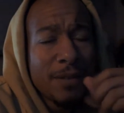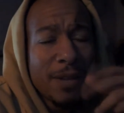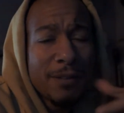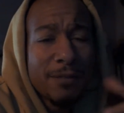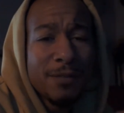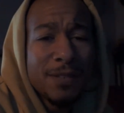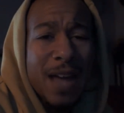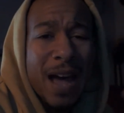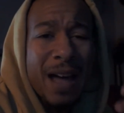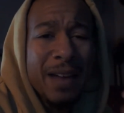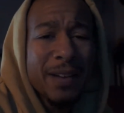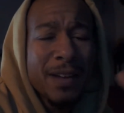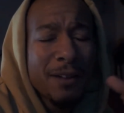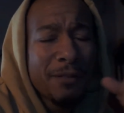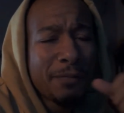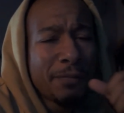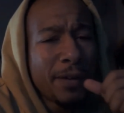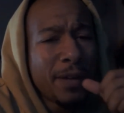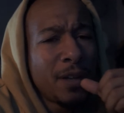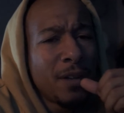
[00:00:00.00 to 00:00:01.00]
They died in that
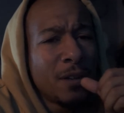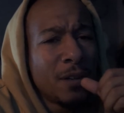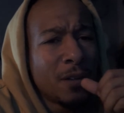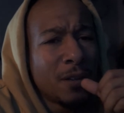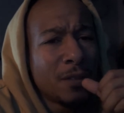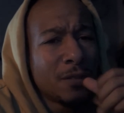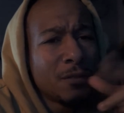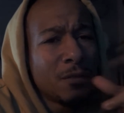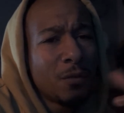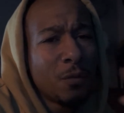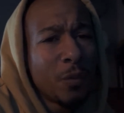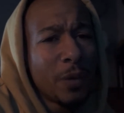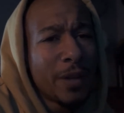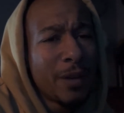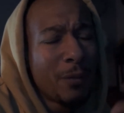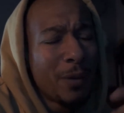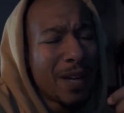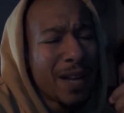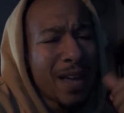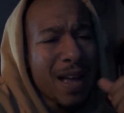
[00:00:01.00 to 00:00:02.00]
field
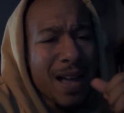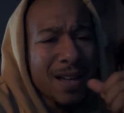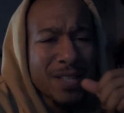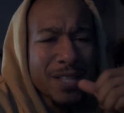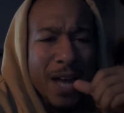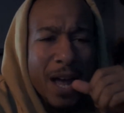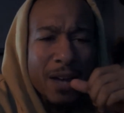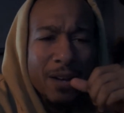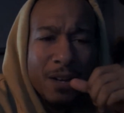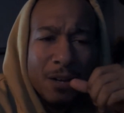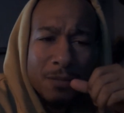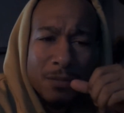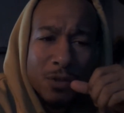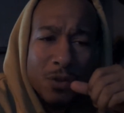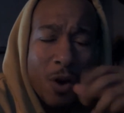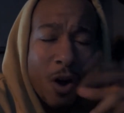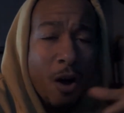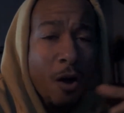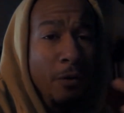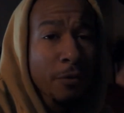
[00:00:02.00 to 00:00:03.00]
when they got shot up.
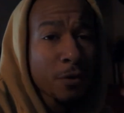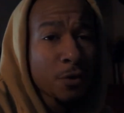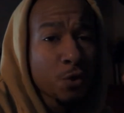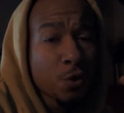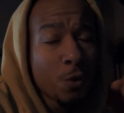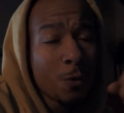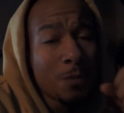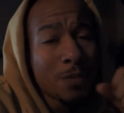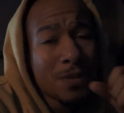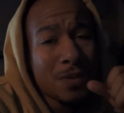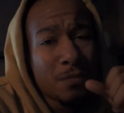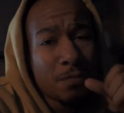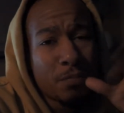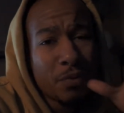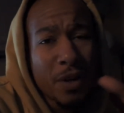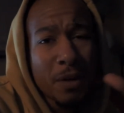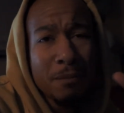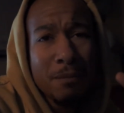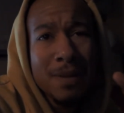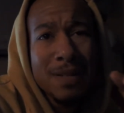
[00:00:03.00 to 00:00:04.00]
So all the troops
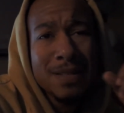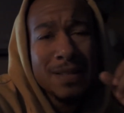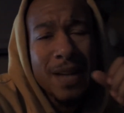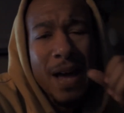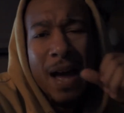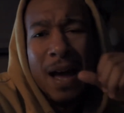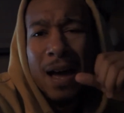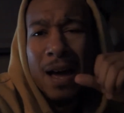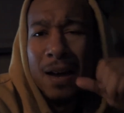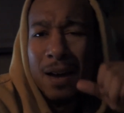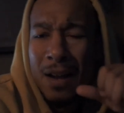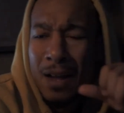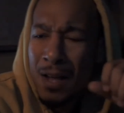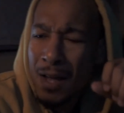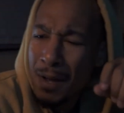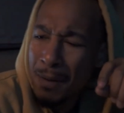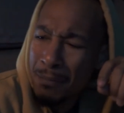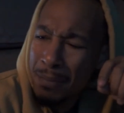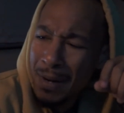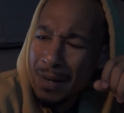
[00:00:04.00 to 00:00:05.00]
pretty much died.
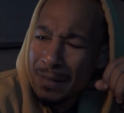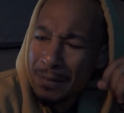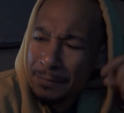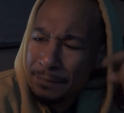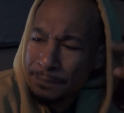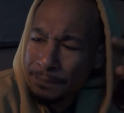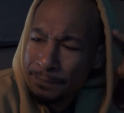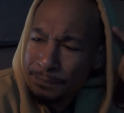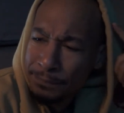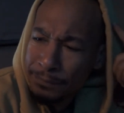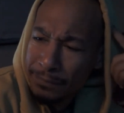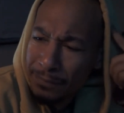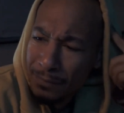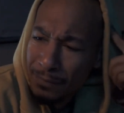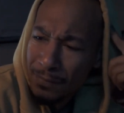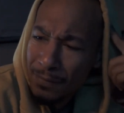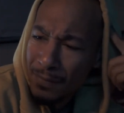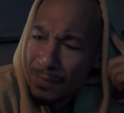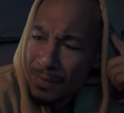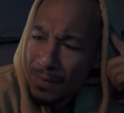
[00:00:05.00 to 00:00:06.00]
But
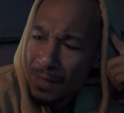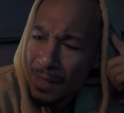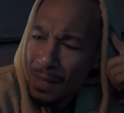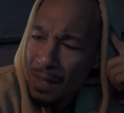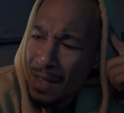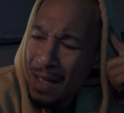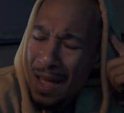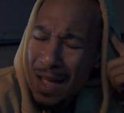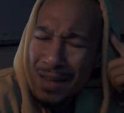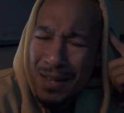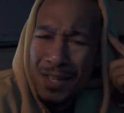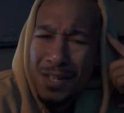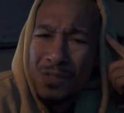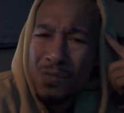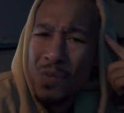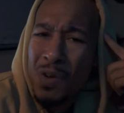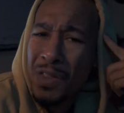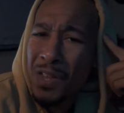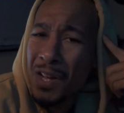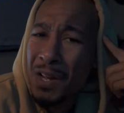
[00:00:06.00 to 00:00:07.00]
I could have
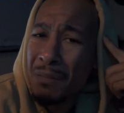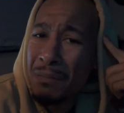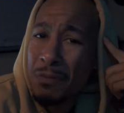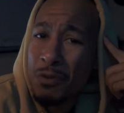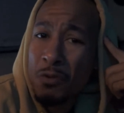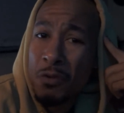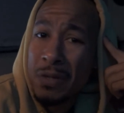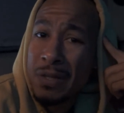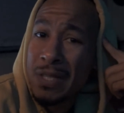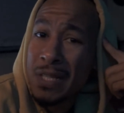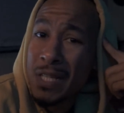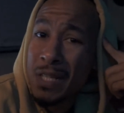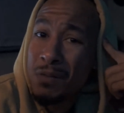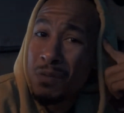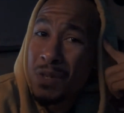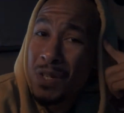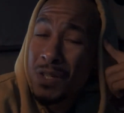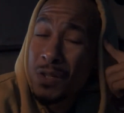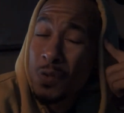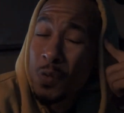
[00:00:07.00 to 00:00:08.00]
swore the community
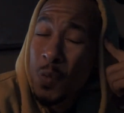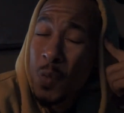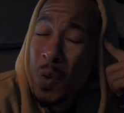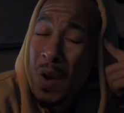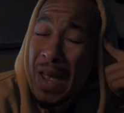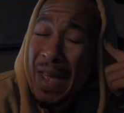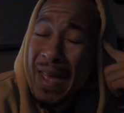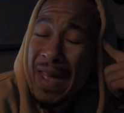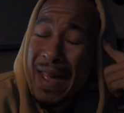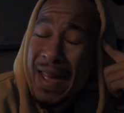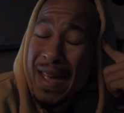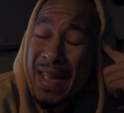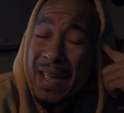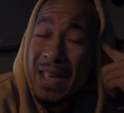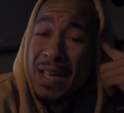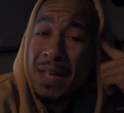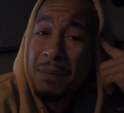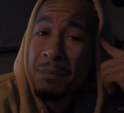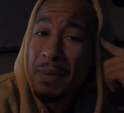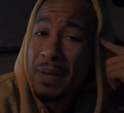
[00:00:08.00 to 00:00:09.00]
was
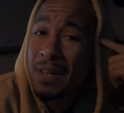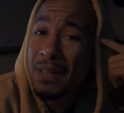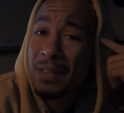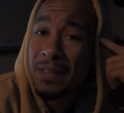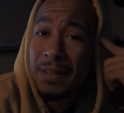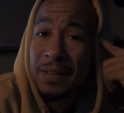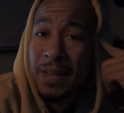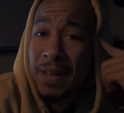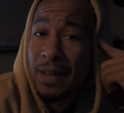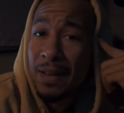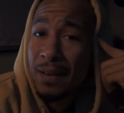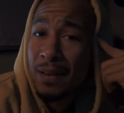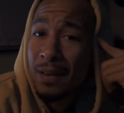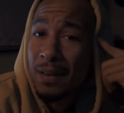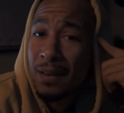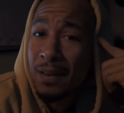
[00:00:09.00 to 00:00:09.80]
way bigger than that.